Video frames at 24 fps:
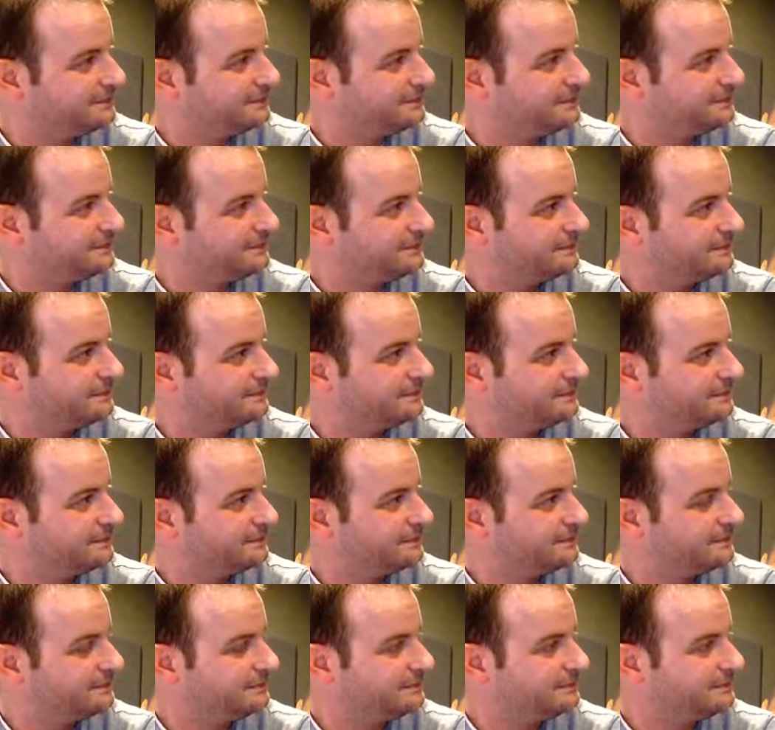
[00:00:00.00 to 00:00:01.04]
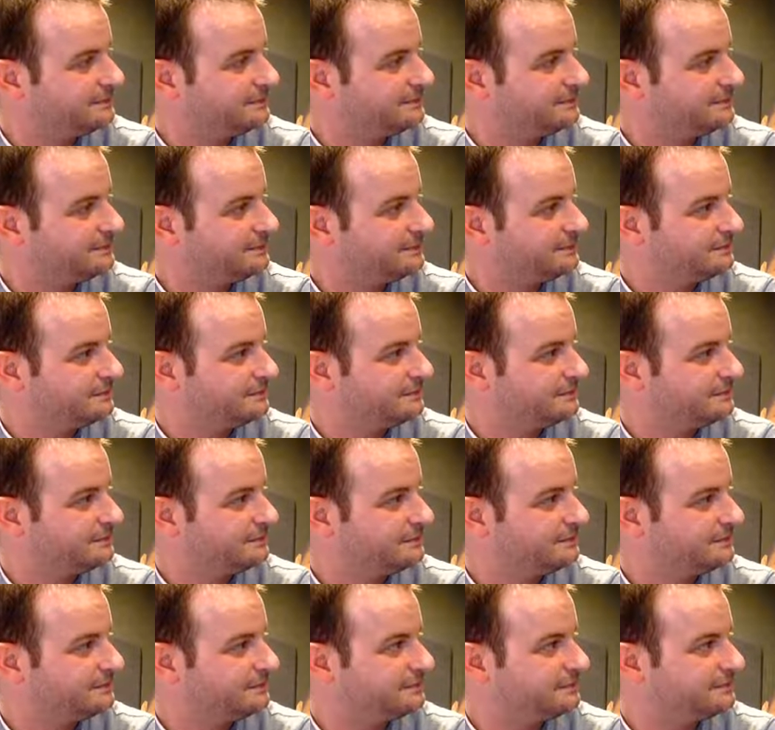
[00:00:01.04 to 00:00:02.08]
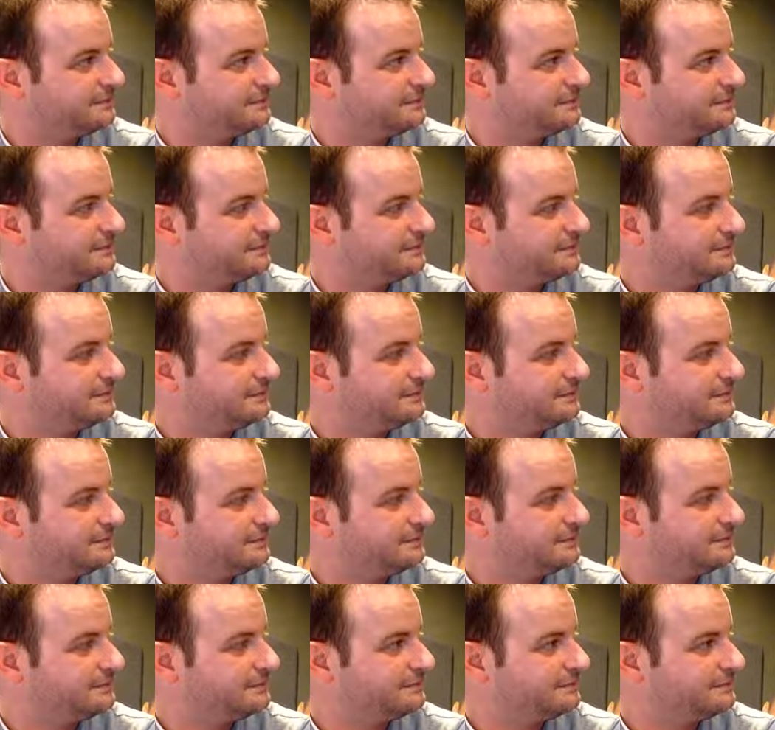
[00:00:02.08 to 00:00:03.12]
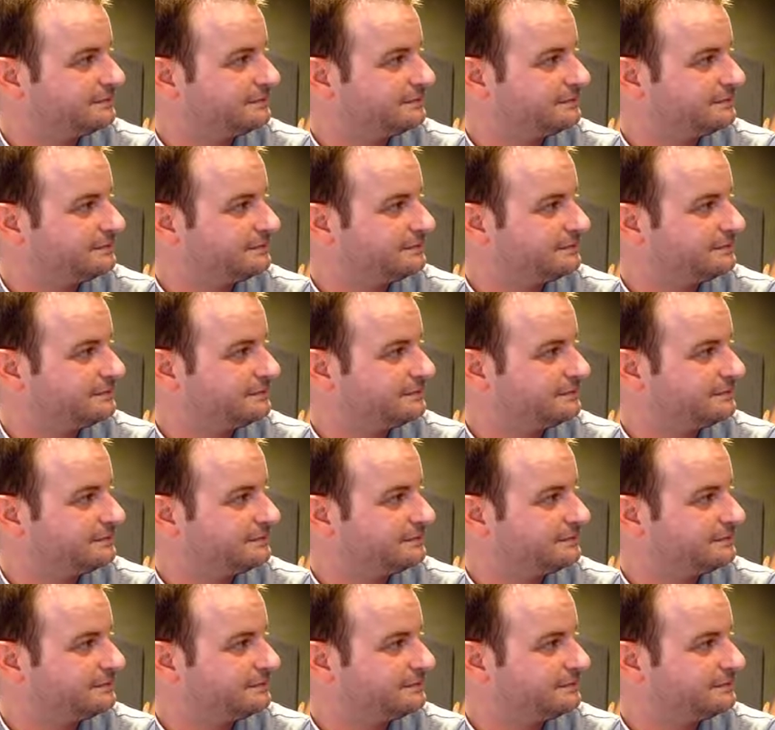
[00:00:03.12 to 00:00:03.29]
This person isn't speaking.